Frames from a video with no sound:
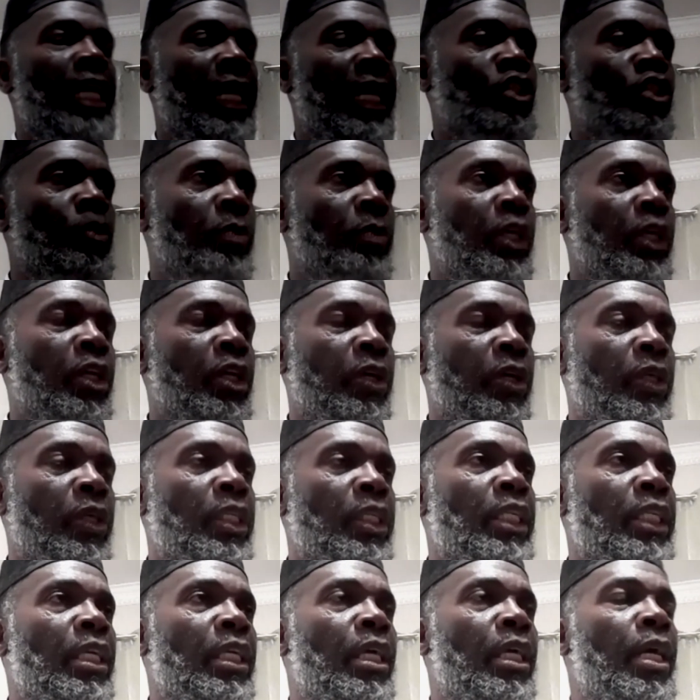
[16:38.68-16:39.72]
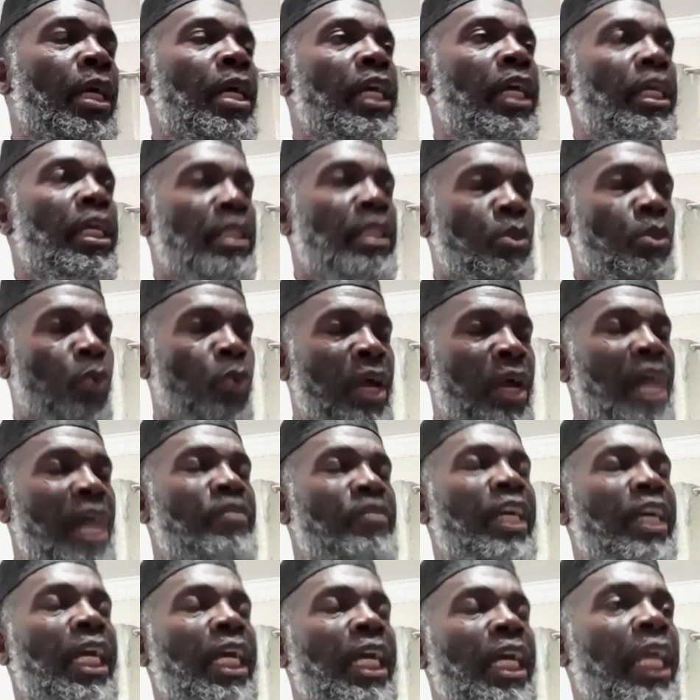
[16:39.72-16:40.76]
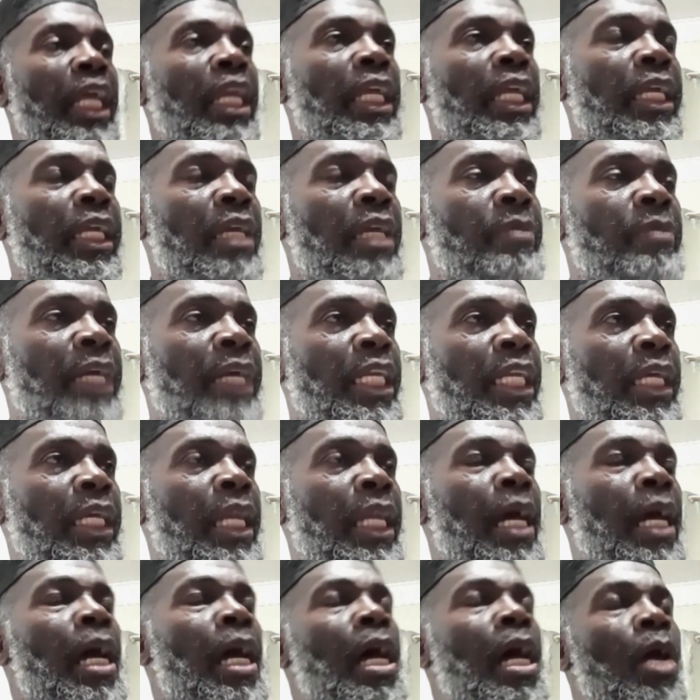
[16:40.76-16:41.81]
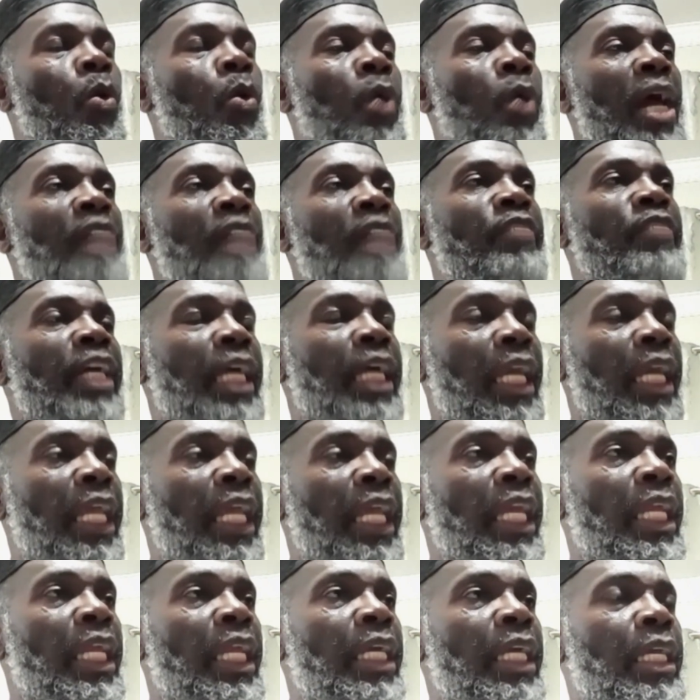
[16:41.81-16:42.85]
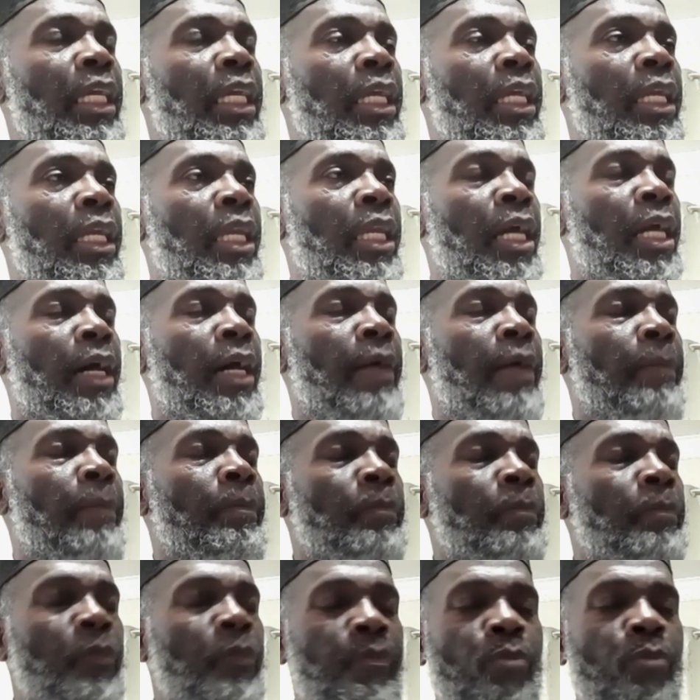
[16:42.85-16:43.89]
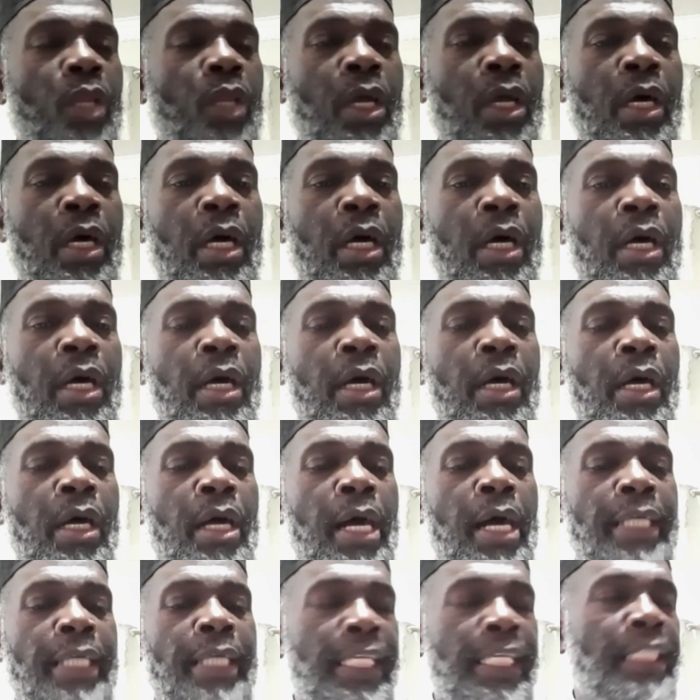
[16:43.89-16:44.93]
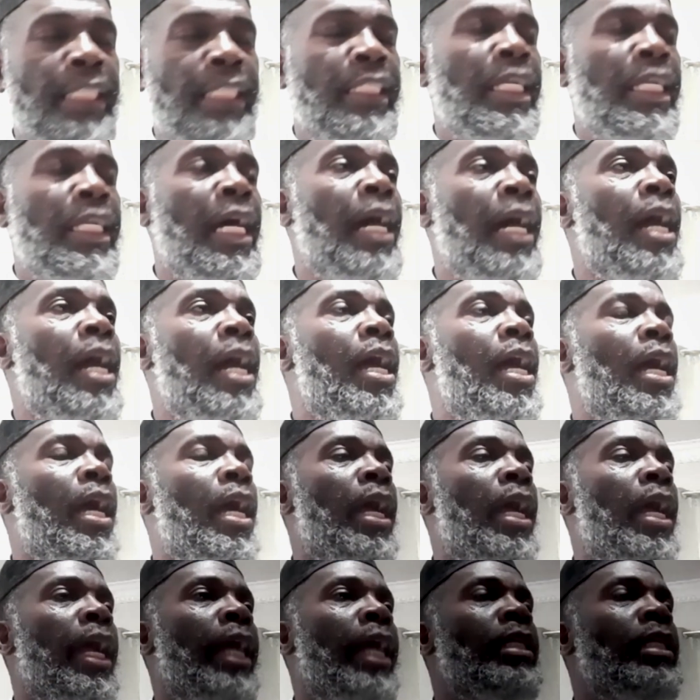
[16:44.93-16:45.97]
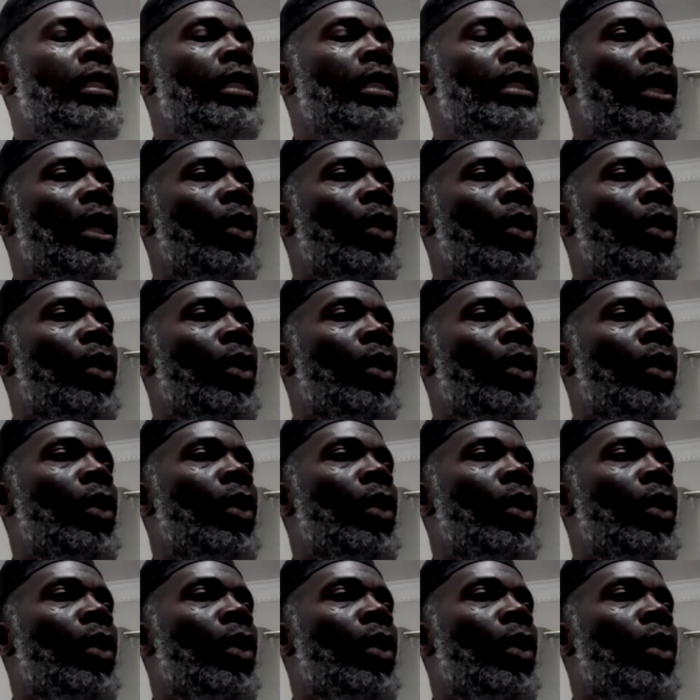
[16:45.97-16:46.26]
Hajj period. We have a clinic in Medina, we have a clinic in Azizia, and